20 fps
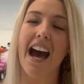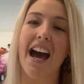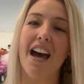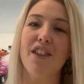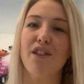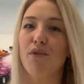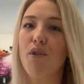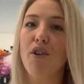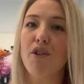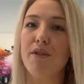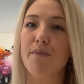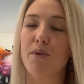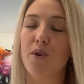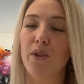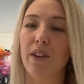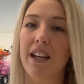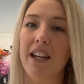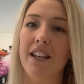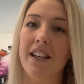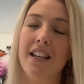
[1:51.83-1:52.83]
throw them all
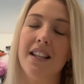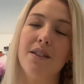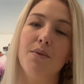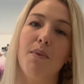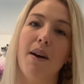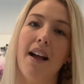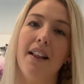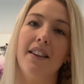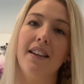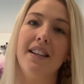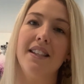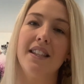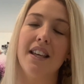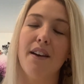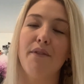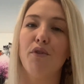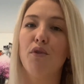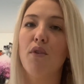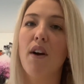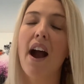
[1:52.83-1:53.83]
in, as well as a
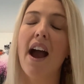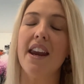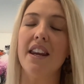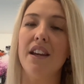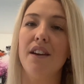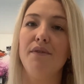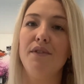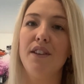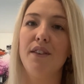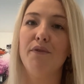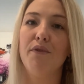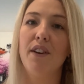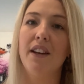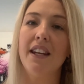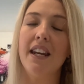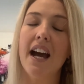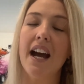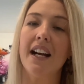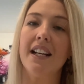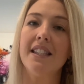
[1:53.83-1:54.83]
variety of different
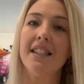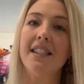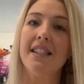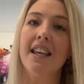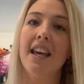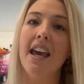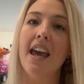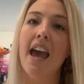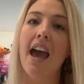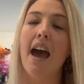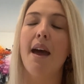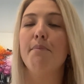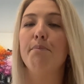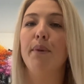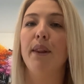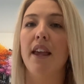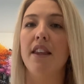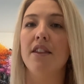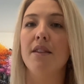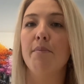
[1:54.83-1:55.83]
nuts, and
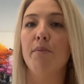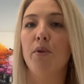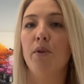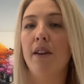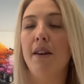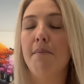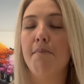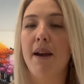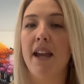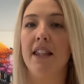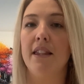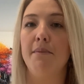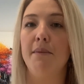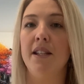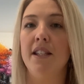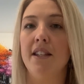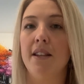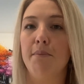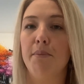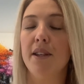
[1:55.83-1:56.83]
blend them all in and make them
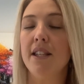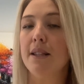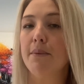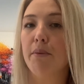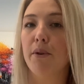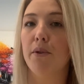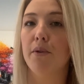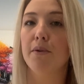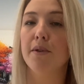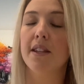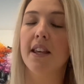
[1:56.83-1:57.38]
into bliss balls.